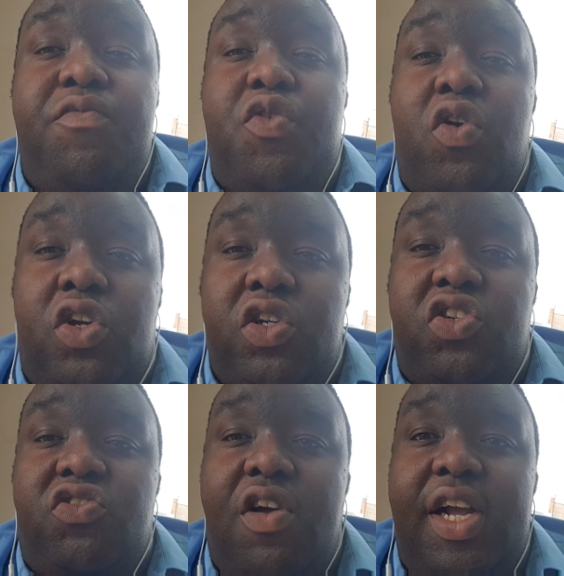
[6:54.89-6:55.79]
If you're a good
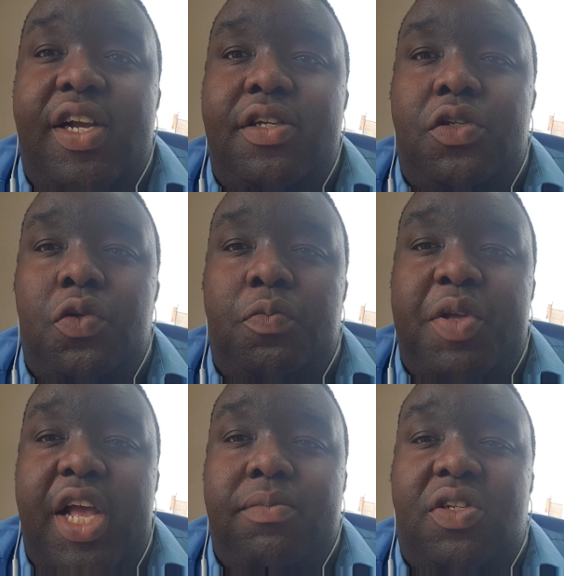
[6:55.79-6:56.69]
striker, you'll
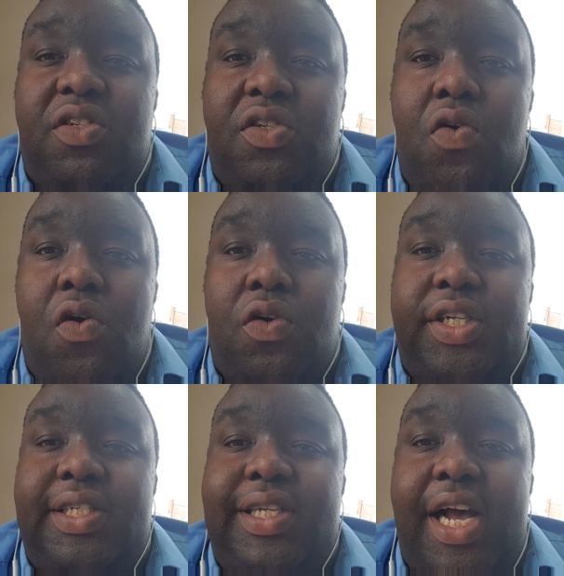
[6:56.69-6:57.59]
be able to score
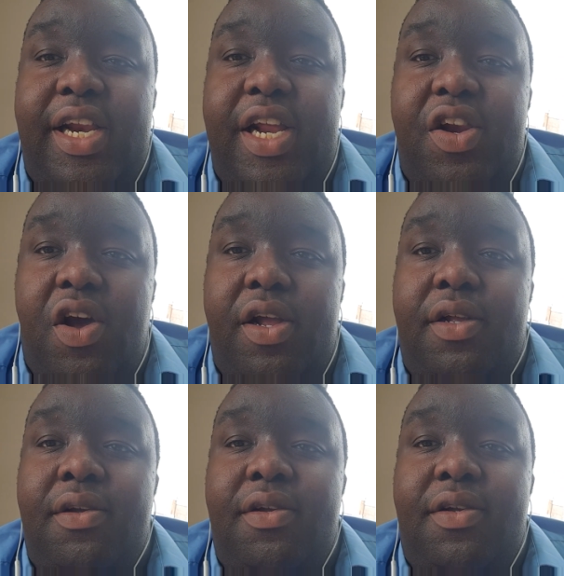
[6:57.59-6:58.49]
on a Saturday night